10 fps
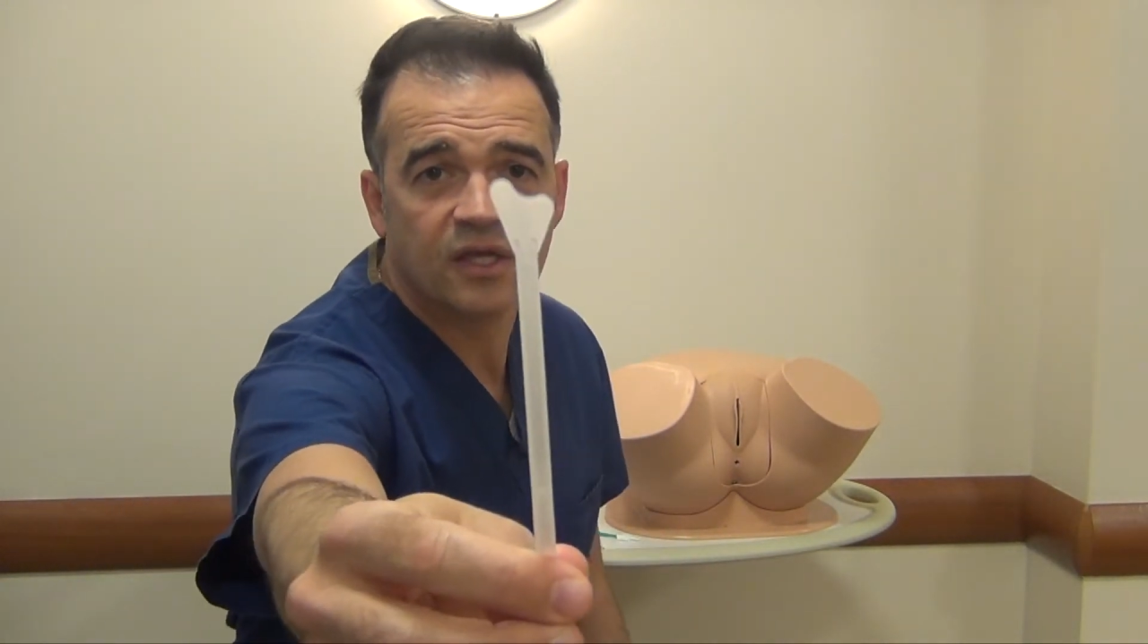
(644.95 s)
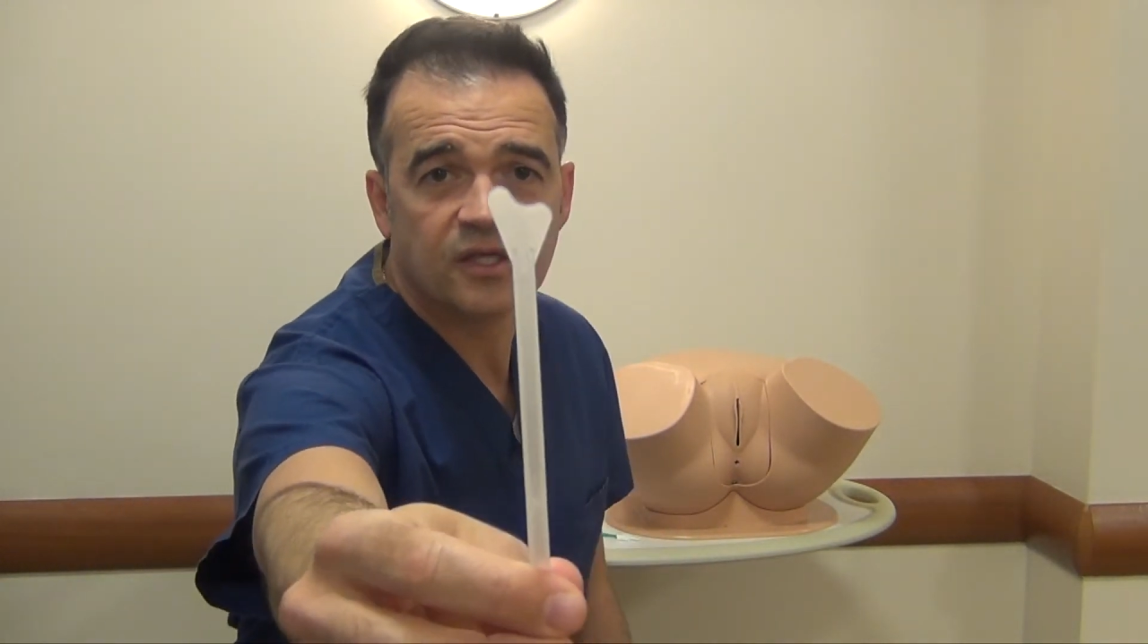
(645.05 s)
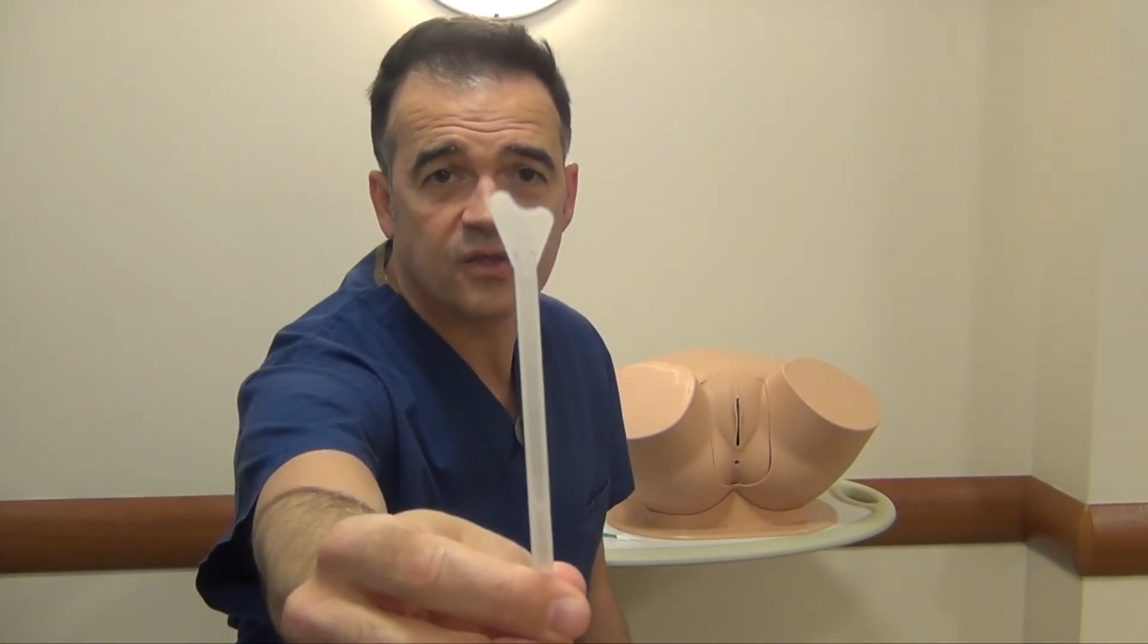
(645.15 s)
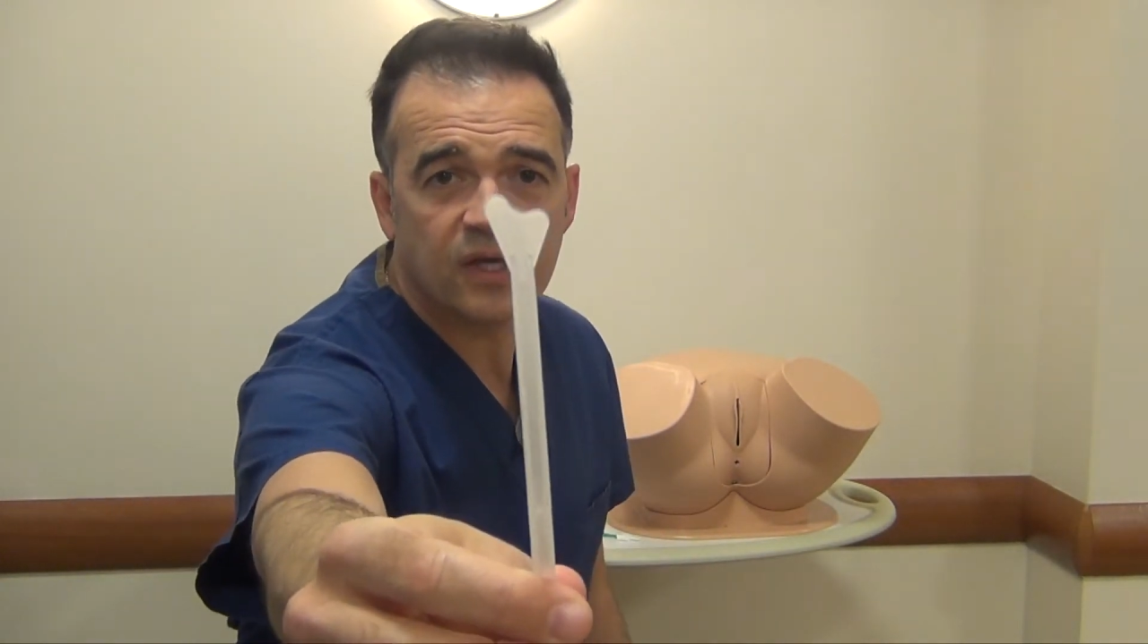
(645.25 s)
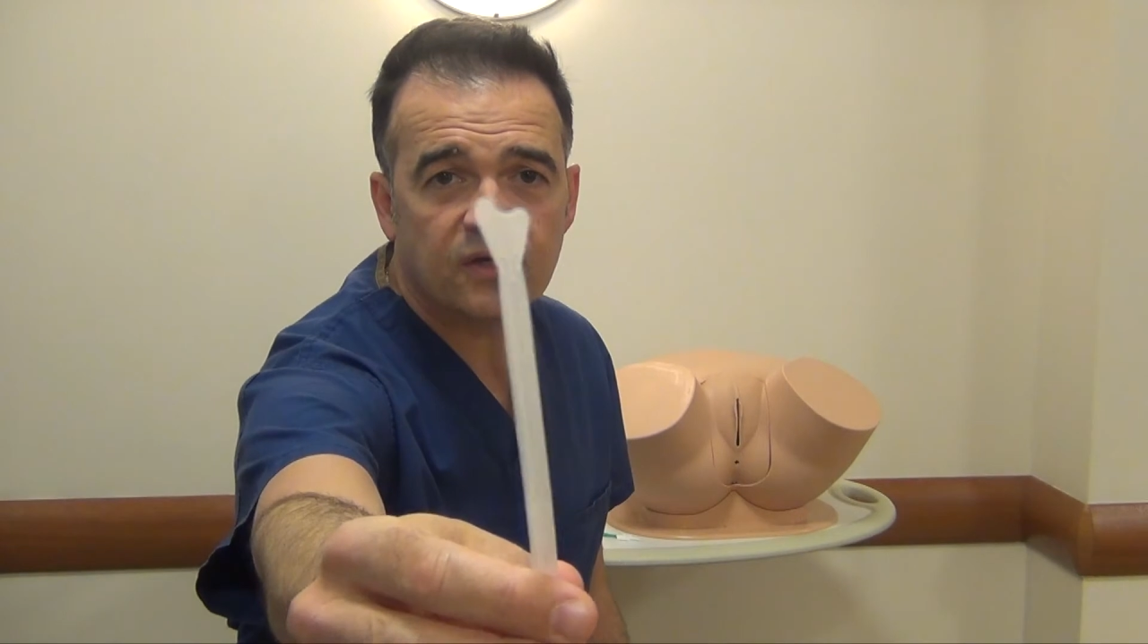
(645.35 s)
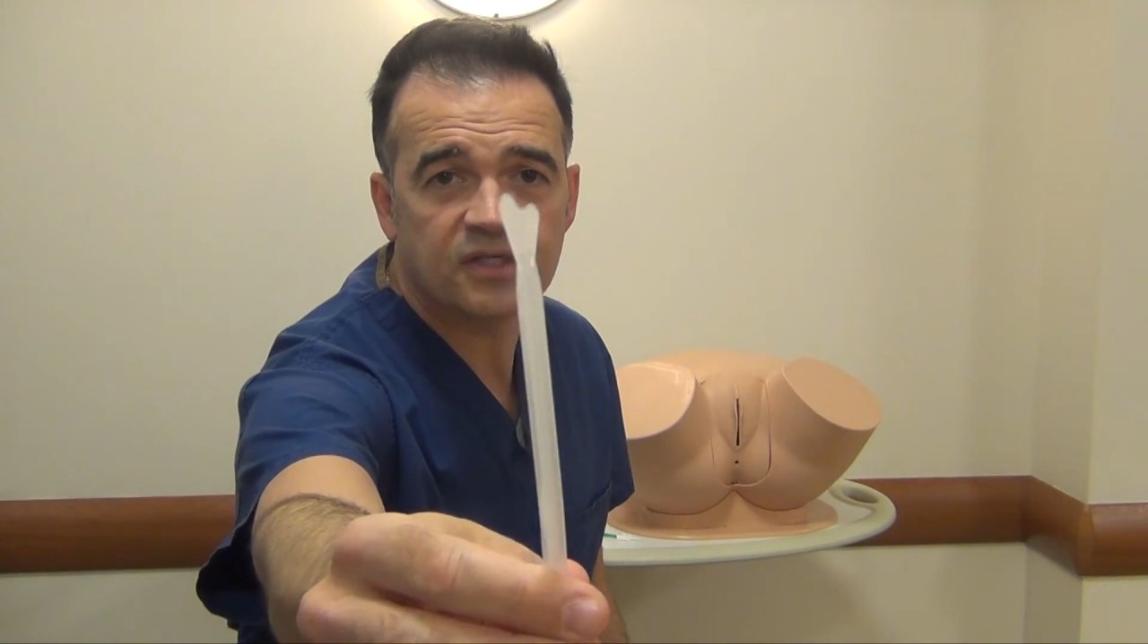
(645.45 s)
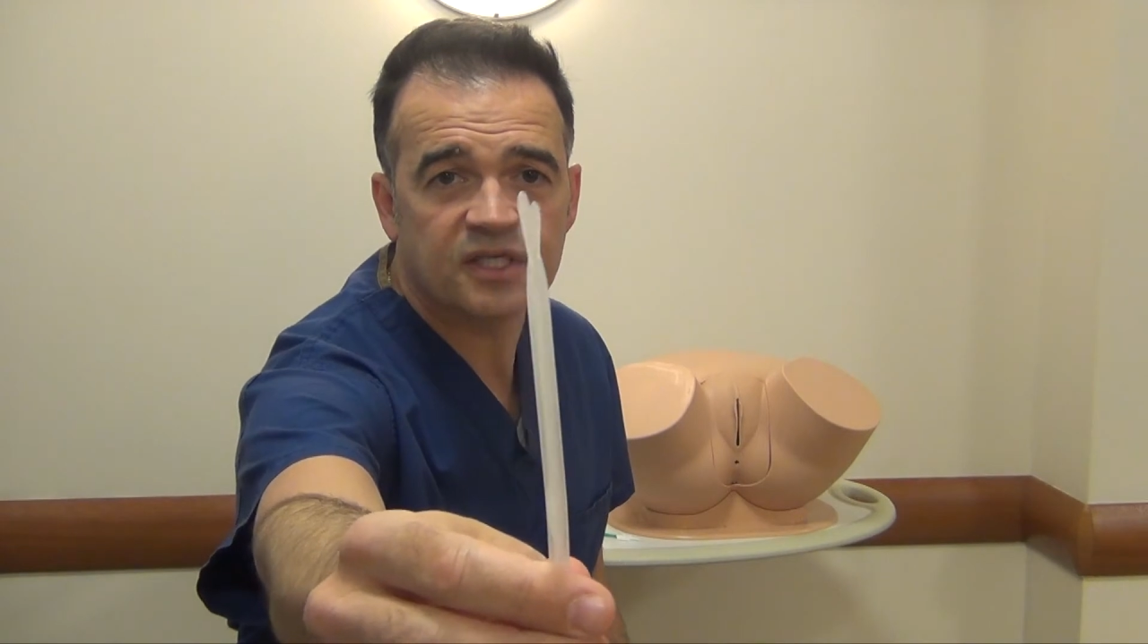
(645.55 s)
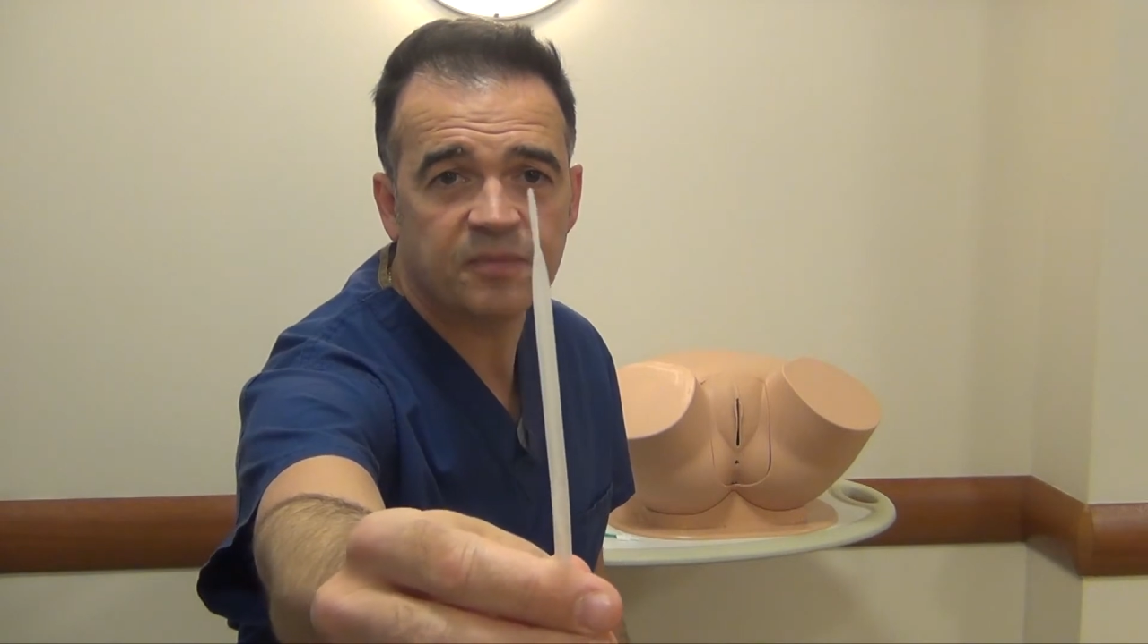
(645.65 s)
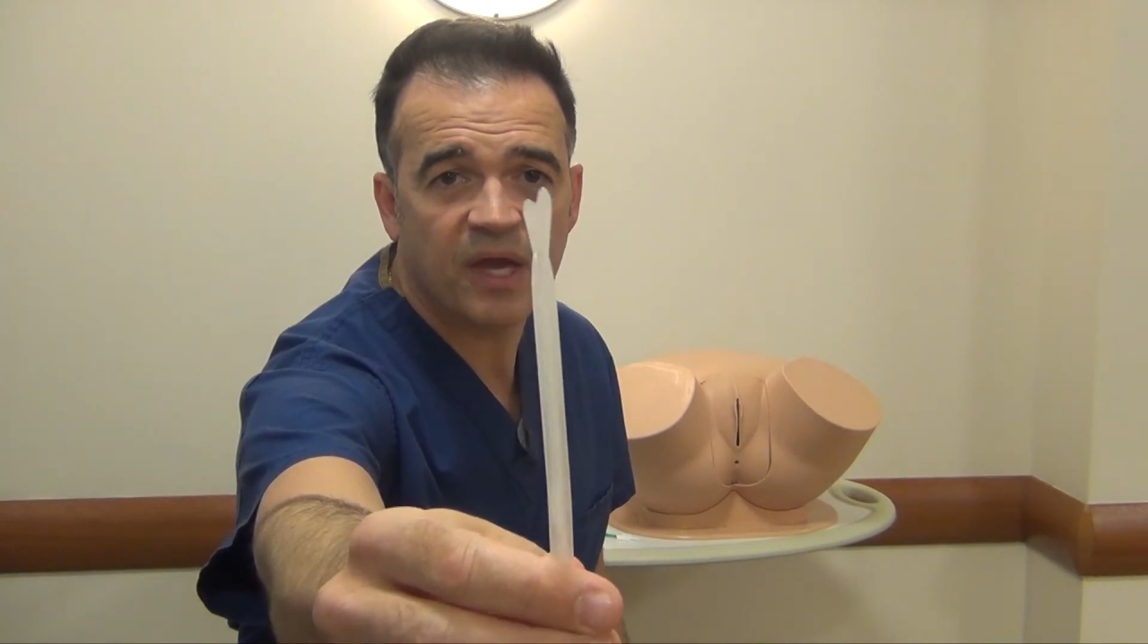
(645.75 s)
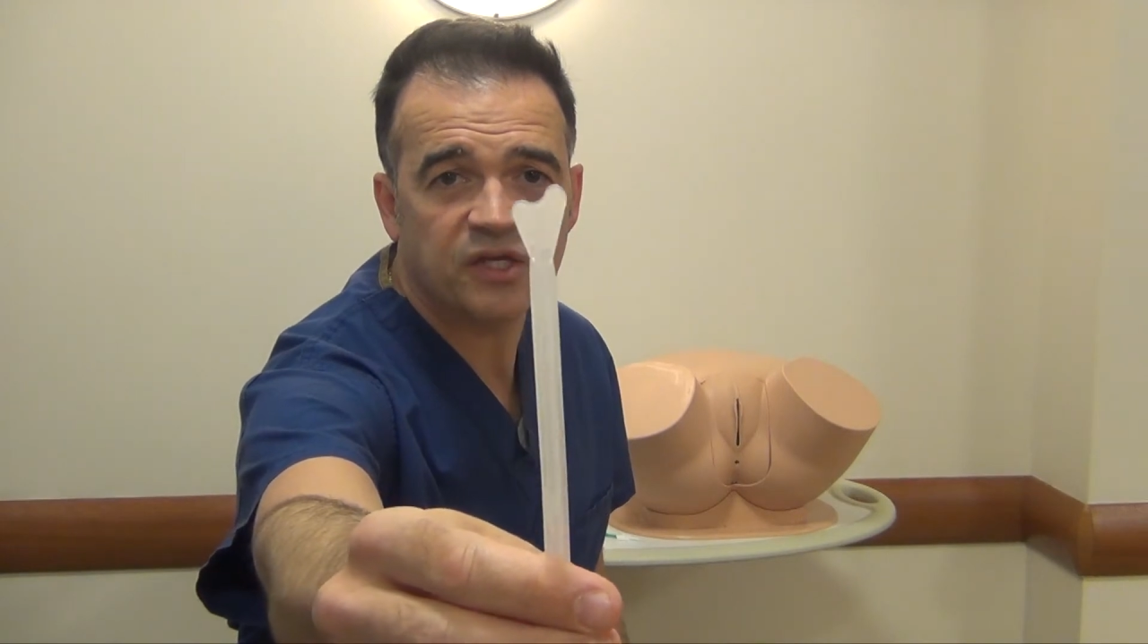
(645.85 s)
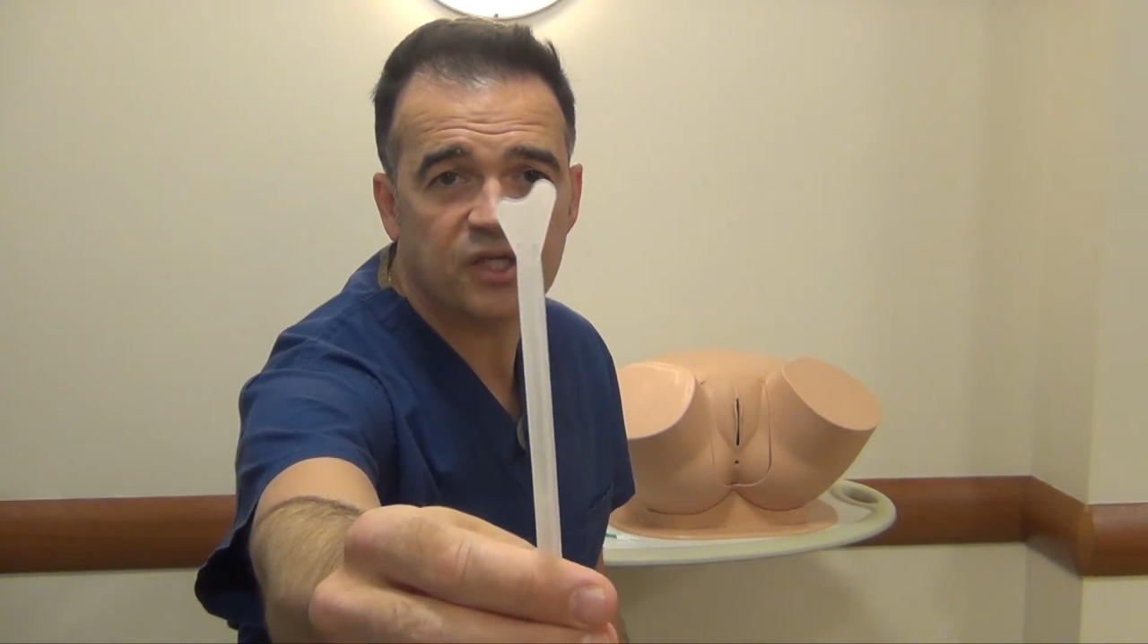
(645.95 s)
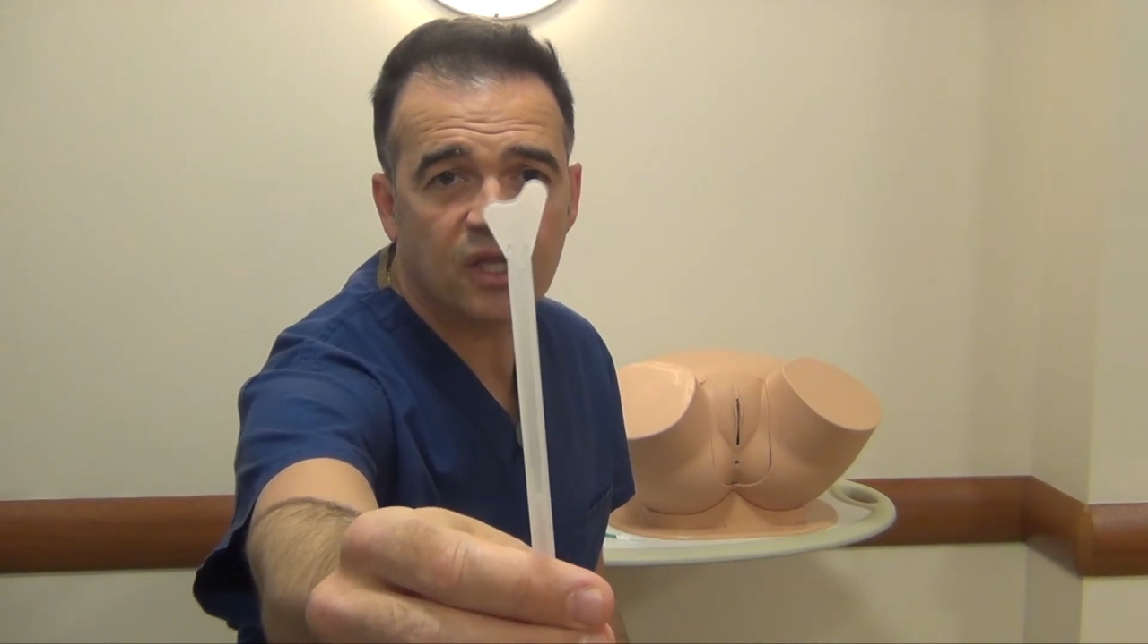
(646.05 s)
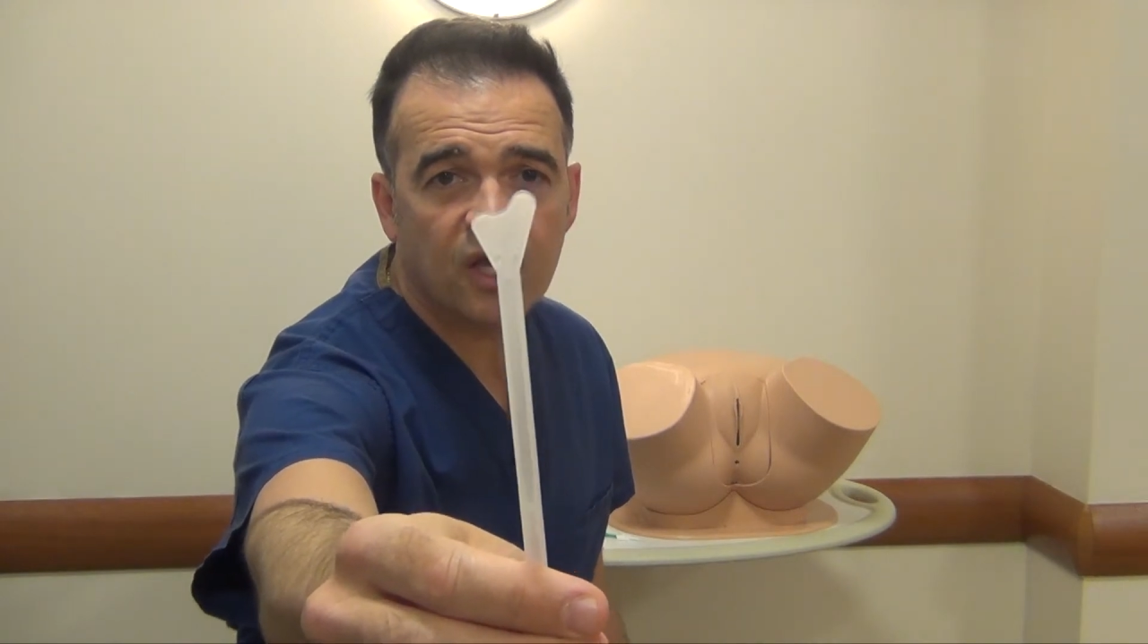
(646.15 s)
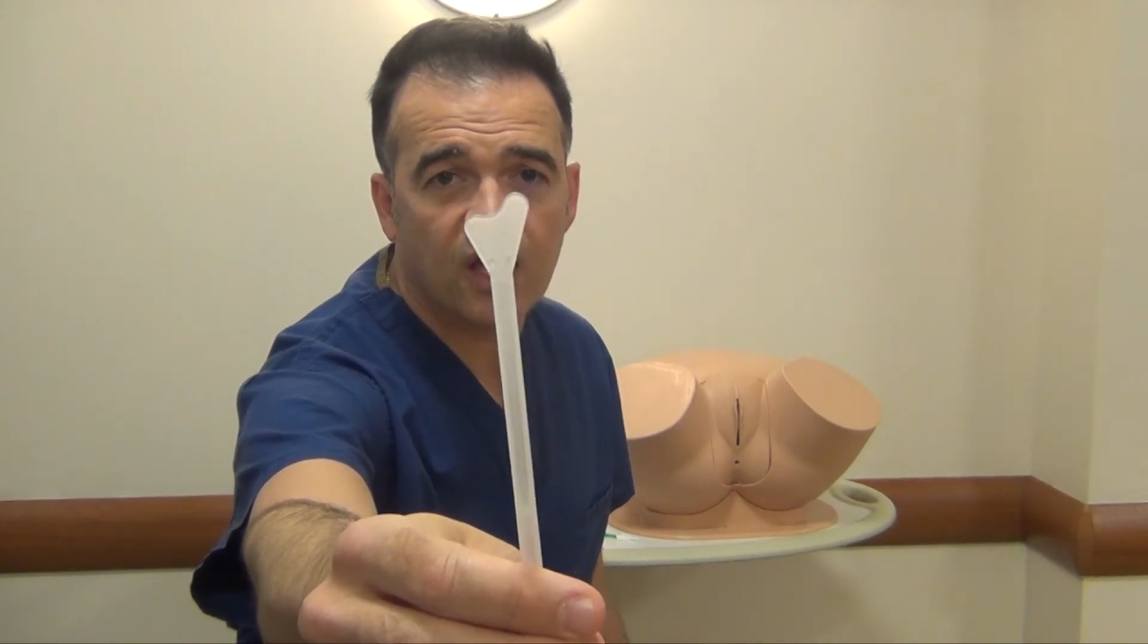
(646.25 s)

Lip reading: So here's the spatula